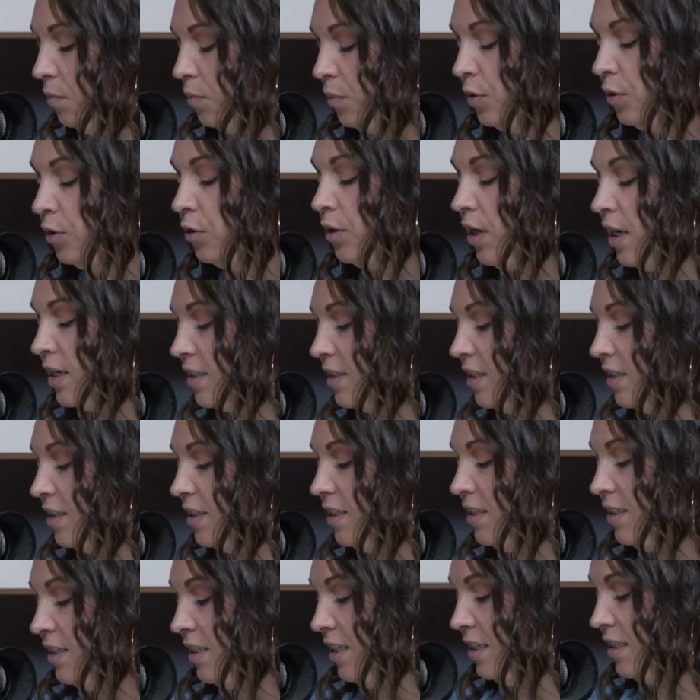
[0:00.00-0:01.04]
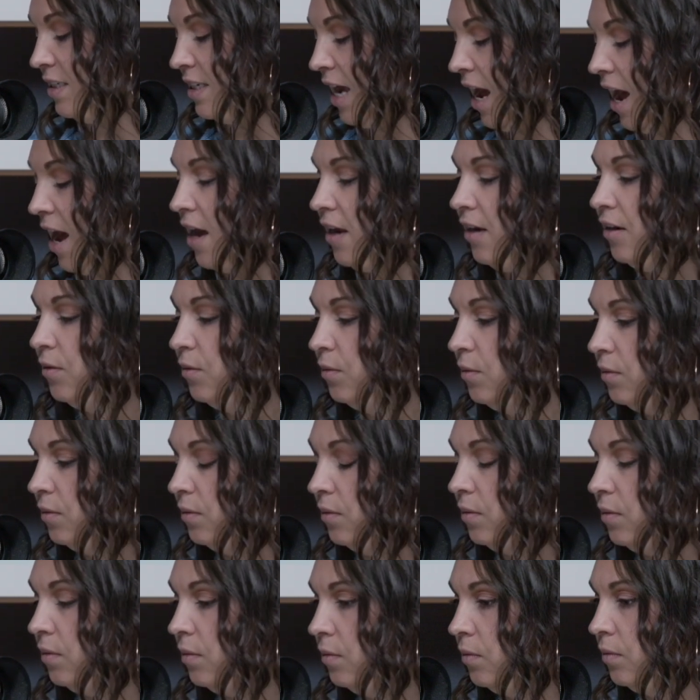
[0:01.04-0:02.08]
progresses as the dad
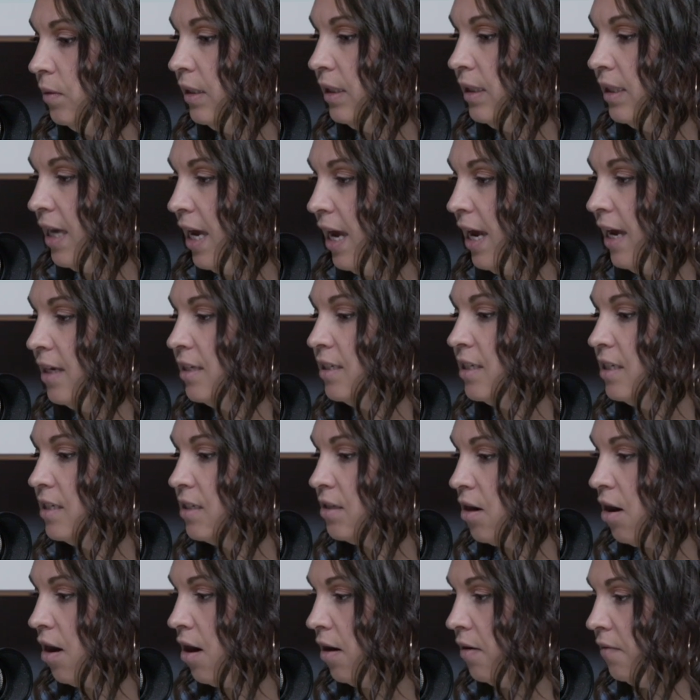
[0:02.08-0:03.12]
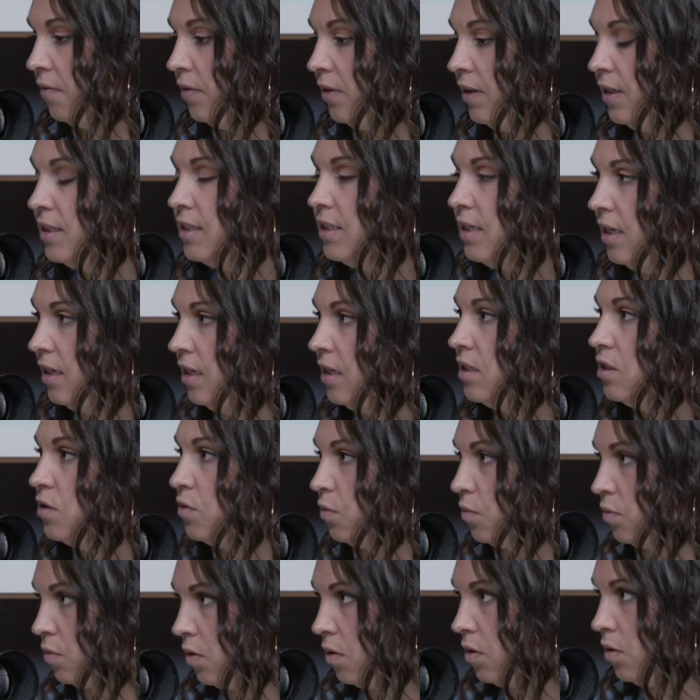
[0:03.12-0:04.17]
regains his confidence in his
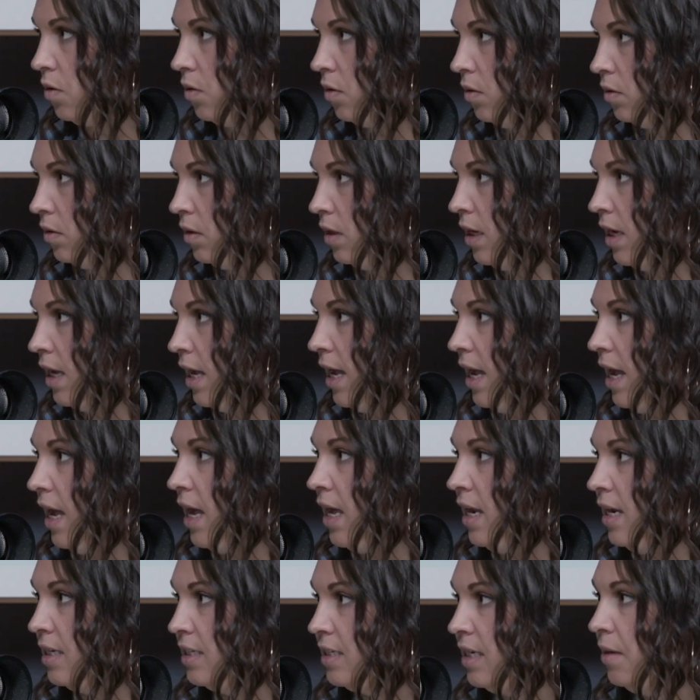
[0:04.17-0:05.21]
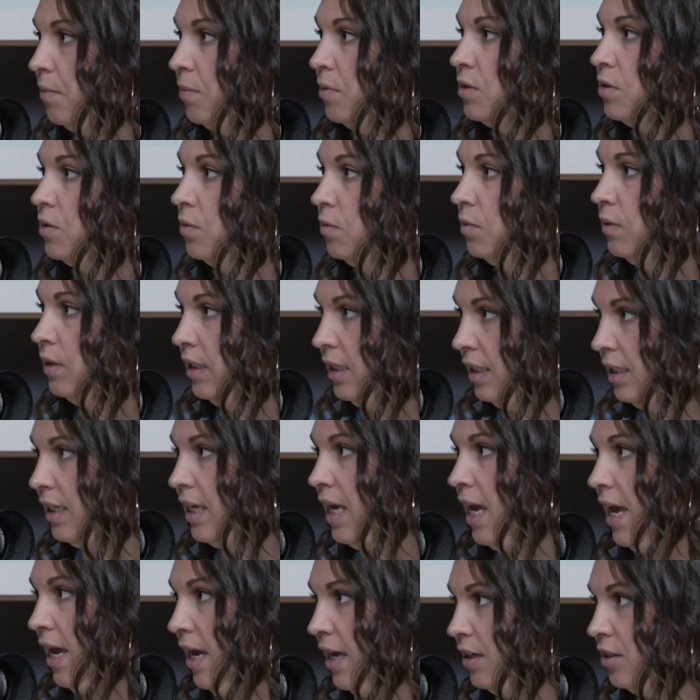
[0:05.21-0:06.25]
role mm-hmm. and is able to
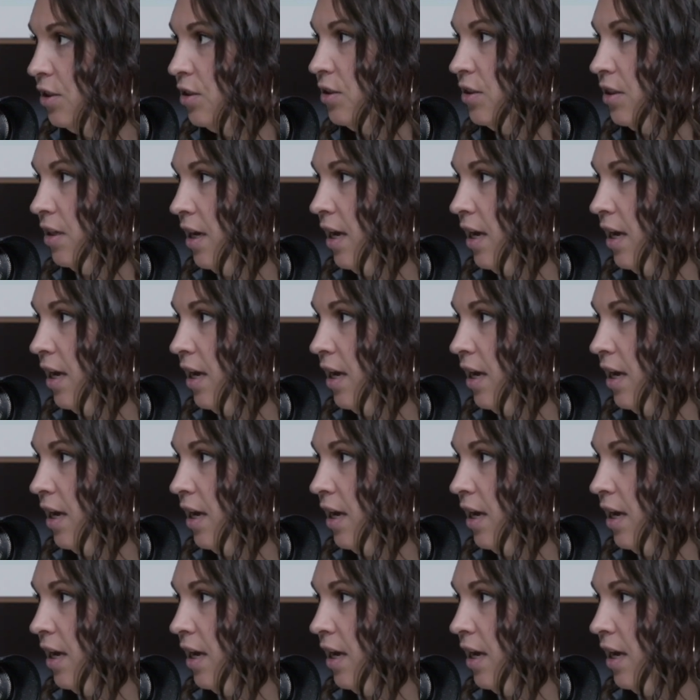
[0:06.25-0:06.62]
re-engage